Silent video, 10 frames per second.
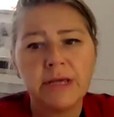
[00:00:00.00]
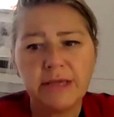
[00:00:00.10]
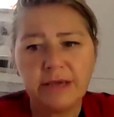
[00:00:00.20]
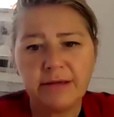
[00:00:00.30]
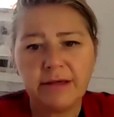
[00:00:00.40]

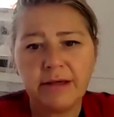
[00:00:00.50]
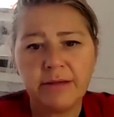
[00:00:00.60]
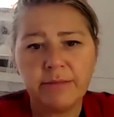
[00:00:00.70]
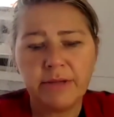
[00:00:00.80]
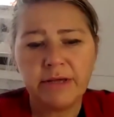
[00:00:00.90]
Yeah,
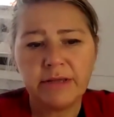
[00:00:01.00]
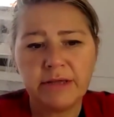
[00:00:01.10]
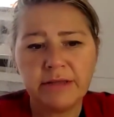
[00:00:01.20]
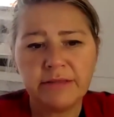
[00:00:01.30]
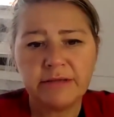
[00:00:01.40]

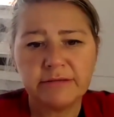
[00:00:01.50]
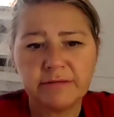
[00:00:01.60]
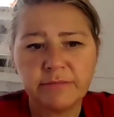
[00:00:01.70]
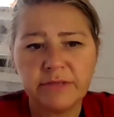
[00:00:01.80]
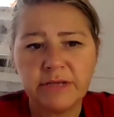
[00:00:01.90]
I think
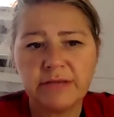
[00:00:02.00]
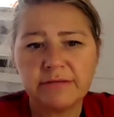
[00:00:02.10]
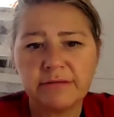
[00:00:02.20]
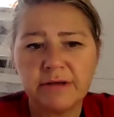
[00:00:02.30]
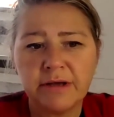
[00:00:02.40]
something
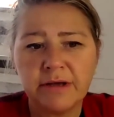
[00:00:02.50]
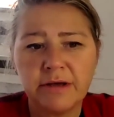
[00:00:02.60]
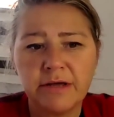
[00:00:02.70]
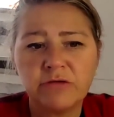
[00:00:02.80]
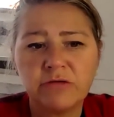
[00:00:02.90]
it's
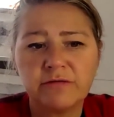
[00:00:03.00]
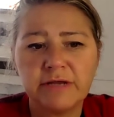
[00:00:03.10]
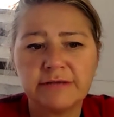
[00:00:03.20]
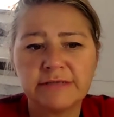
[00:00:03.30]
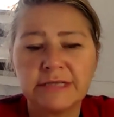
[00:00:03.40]

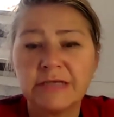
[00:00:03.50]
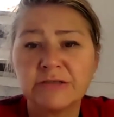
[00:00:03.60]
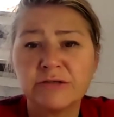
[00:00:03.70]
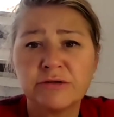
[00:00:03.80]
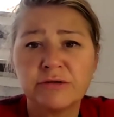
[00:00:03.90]
interesting is the
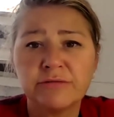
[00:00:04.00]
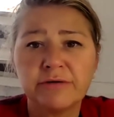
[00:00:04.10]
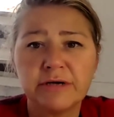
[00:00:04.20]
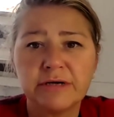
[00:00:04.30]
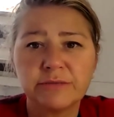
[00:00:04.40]
Glasgow School of
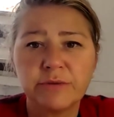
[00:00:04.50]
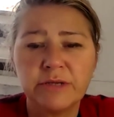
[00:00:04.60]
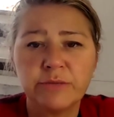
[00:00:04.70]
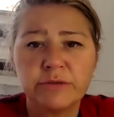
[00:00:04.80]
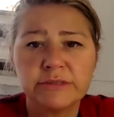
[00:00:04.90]
Art, when they
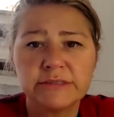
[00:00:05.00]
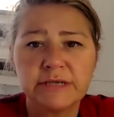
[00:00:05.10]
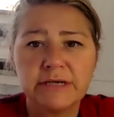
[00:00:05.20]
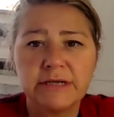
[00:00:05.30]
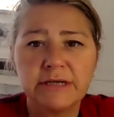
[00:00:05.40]
were
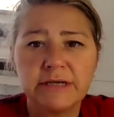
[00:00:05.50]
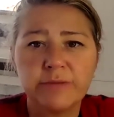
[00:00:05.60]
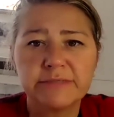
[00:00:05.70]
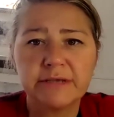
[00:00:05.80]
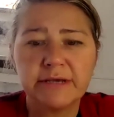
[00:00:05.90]
designing their
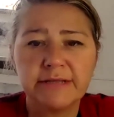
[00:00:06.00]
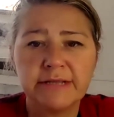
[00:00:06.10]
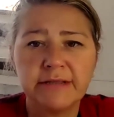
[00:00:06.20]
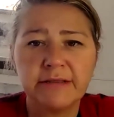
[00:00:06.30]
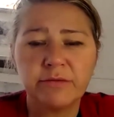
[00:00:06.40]
website,
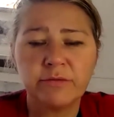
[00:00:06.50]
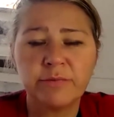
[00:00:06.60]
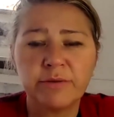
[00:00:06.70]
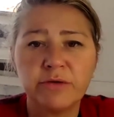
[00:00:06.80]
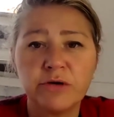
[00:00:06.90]
they thought
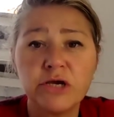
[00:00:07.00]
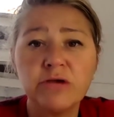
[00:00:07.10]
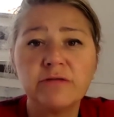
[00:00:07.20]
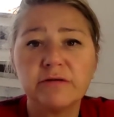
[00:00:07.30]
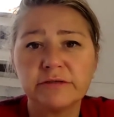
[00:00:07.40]
about their
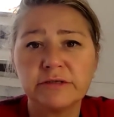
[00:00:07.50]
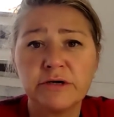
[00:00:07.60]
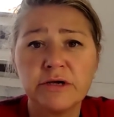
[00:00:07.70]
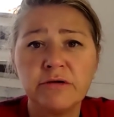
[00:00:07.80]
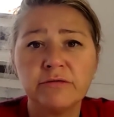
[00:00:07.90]
users, and their
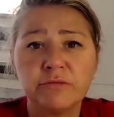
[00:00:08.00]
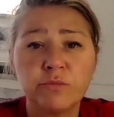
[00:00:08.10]
users